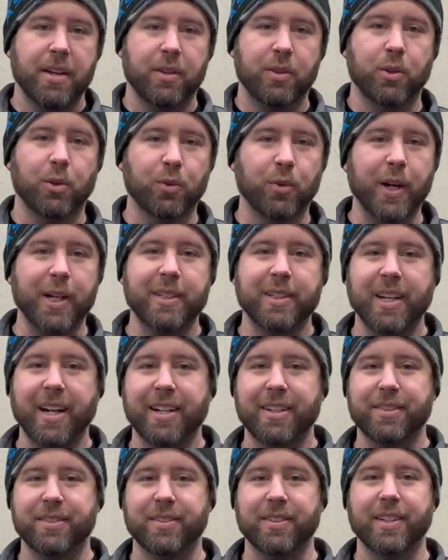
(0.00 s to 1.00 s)
the
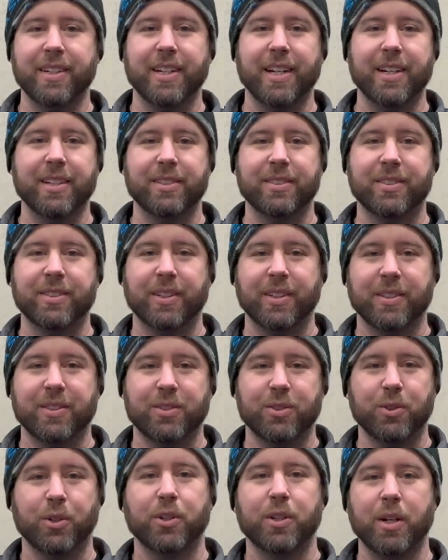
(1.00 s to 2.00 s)
Redcat Ascent has
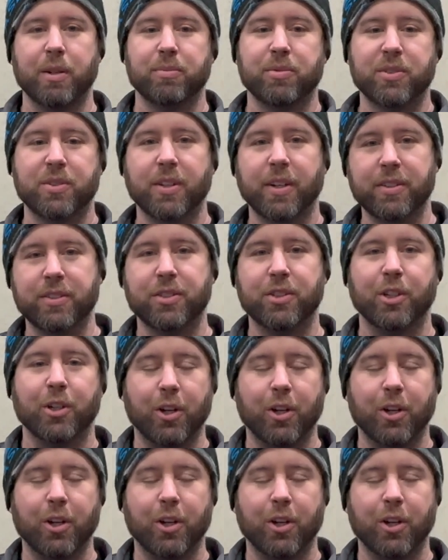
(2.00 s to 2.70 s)
stirred up such